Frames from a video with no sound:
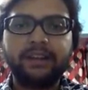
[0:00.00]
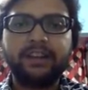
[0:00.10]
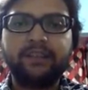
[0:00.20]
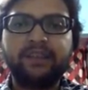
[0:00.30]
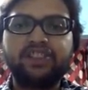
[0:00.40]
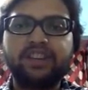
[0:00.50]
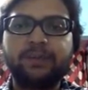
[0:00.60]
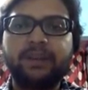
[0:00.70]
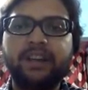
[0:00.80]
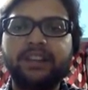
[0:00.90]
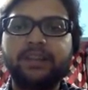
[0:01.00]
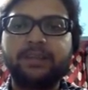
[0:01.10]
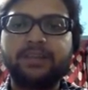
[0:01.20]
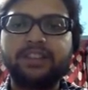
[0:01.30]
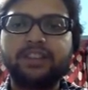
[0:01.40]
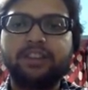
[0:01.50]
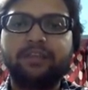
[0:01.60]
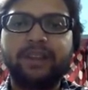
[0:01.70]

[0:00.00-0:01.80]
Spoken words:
Invention made in the process of